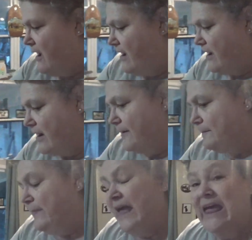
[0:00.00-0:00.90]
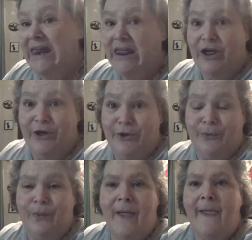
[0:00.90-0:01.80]
Um,
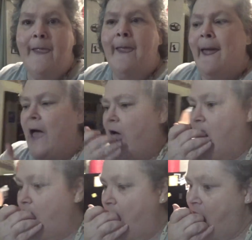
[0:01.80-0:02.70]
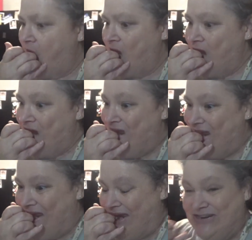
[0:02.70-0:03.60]
anywho, uh,
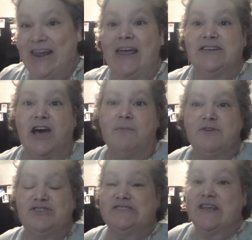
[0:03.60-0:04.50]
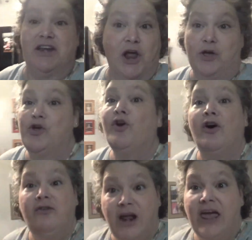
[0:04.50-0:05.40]
she had told me, she said, no, you're
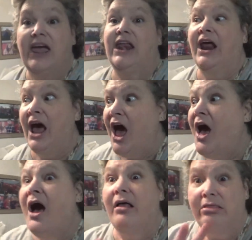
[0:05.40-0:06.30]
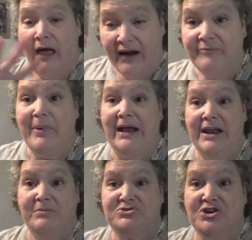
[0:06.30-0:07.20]
going to need a lot of
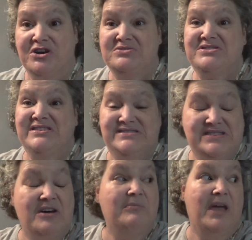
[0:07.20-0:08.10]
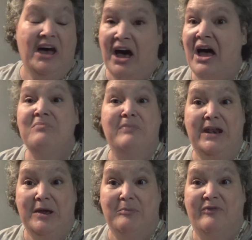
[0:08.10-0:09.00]
button-up shirts because it's going to be a hot
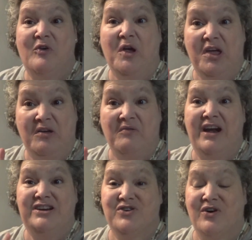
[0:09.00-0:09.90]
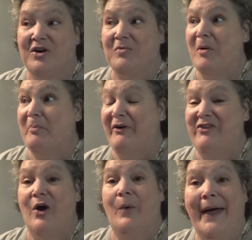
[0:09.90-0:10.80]
minute before you can raise your arm up over
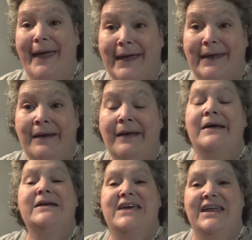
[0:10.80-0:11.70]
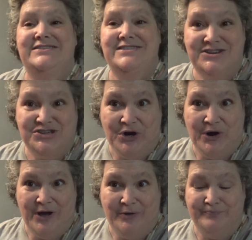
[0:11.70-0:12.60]
your head to get a
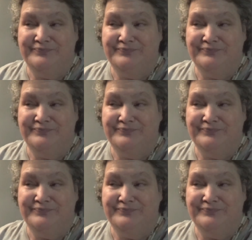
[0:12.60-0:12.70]
t-shirt on.